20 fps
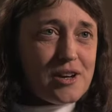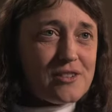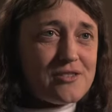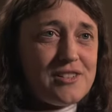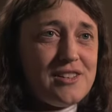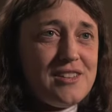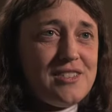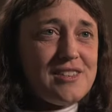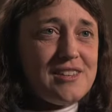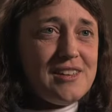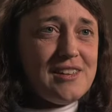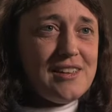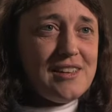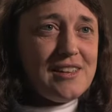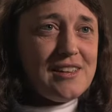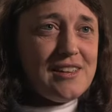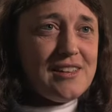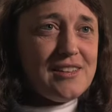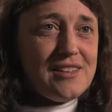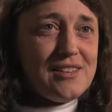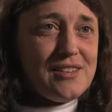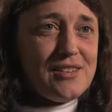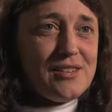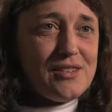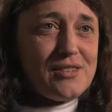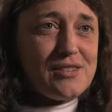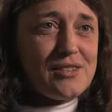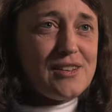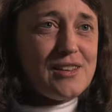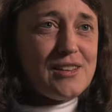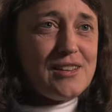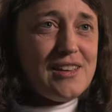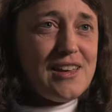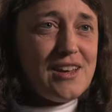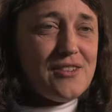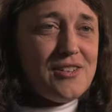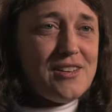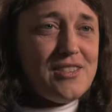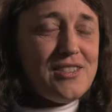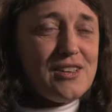Everything is
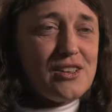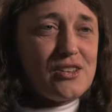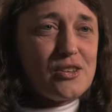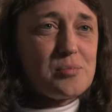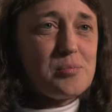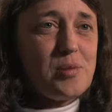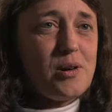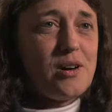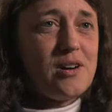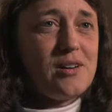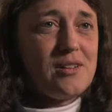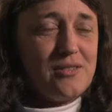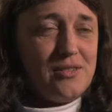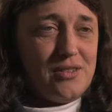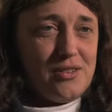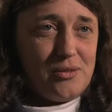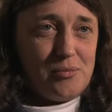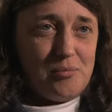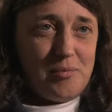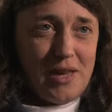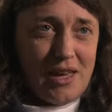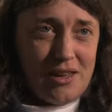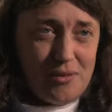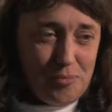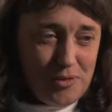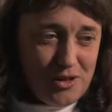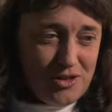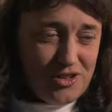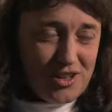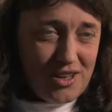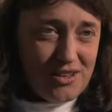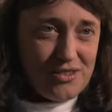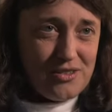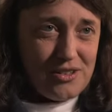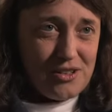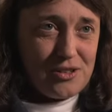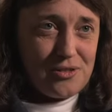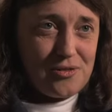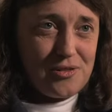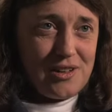part of this
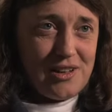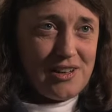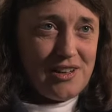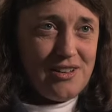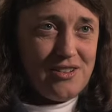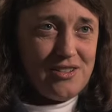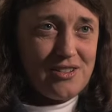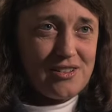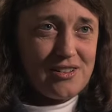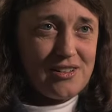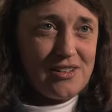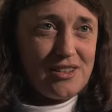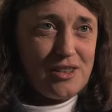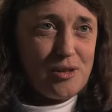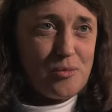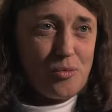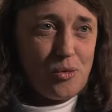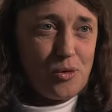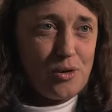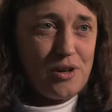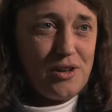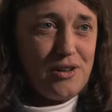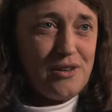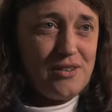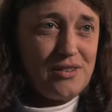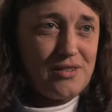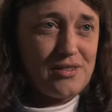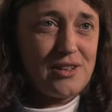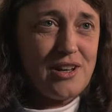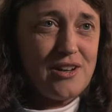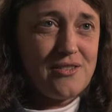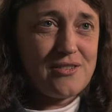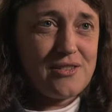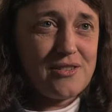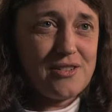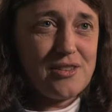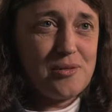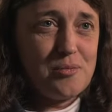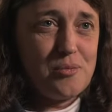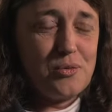majestic creation, and the more you
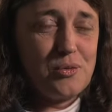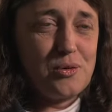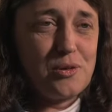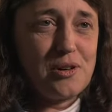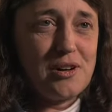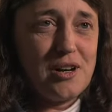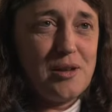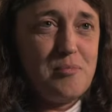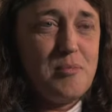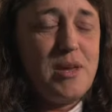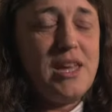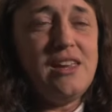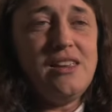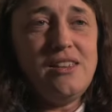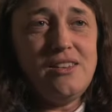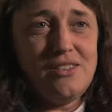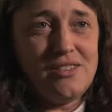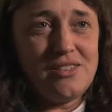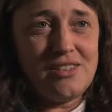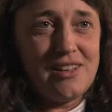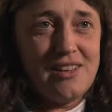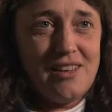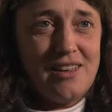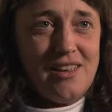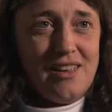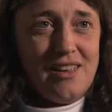discover, the more amazed